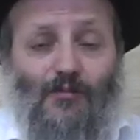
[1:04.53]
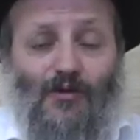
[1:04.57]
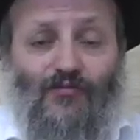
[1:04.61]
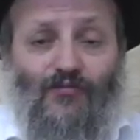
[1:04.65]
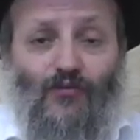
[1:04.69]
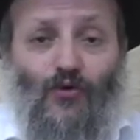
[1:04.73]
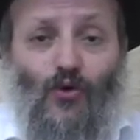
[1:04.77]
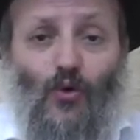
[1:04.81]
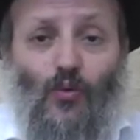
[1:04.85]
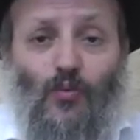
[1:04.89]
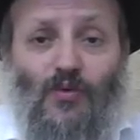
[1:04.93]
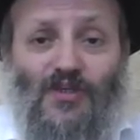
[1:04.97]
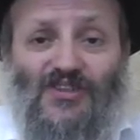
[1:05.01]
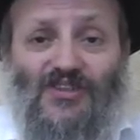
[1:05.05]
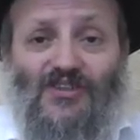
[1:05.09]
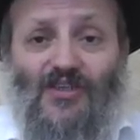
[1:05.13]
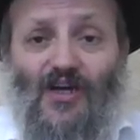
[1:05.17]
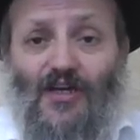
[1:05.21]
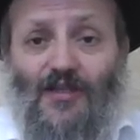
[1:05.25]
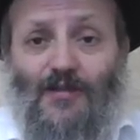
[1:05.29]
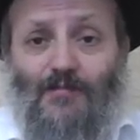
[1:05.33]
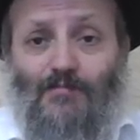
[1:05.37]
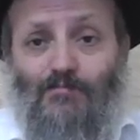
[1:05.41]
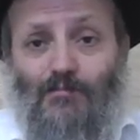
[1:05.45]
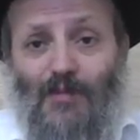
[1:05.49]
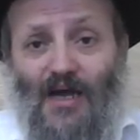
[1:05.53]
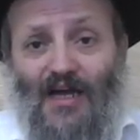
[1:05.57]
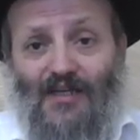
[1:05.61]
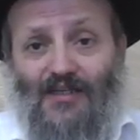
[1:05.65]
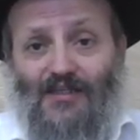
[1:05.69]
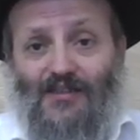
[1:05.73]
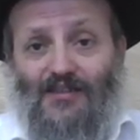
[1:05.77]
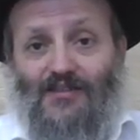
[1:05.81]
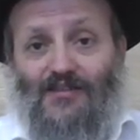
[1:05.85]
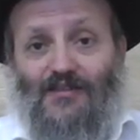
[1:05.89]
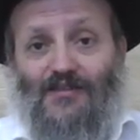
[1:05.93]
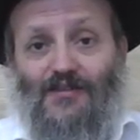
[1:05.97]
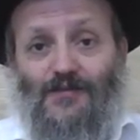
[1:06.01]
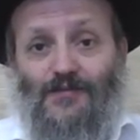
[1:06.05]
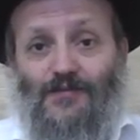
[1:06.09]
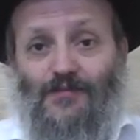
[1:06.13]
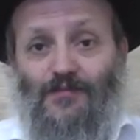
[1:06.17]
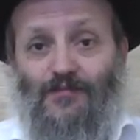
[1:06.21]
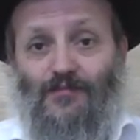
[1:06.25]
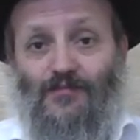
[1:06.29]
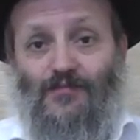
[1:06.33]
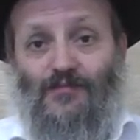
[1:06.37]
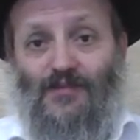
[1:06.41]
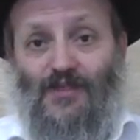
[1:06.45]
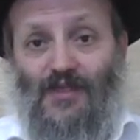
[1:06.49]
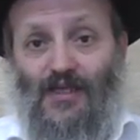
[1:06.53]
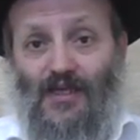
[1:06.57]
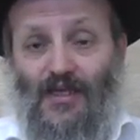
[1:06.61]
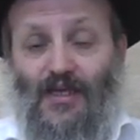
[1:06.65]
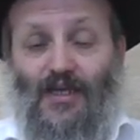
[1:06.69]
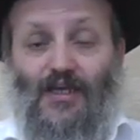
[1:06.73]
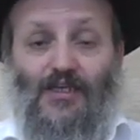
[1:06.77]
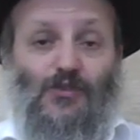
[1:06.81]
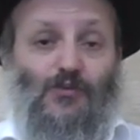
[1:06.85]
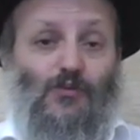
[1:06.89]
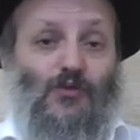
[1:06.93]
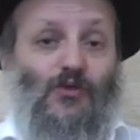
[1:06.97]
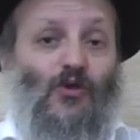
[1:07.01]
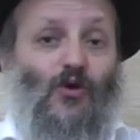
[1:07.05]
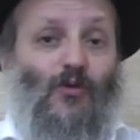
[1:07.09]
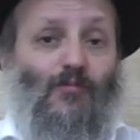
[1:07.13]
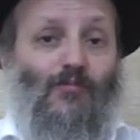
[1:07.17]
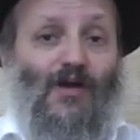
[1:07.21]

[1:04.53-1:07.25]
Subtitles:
before we start Magid, and as we know,